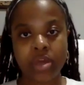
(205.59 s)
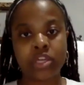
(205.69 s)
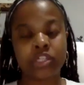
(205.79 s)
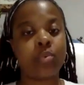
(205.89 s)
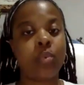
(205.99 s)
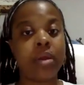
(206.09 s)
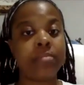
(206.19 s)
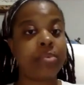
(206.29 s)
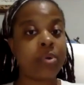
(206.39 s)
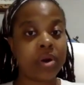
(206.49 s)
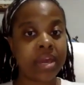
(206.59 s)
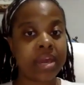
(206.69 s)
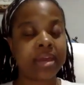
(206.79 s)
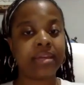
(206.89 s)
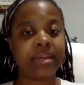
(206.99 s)
So 1
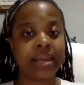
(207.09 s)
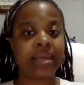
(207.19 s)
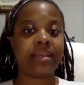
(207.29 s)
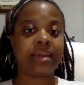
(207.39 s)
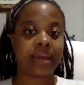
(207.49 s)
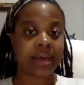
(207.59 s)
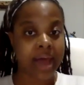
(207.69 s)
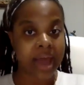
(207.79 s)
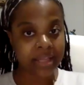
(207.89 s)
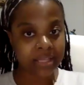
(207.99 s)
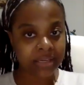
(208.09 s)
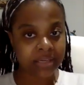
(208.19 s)
boy, yeled echad.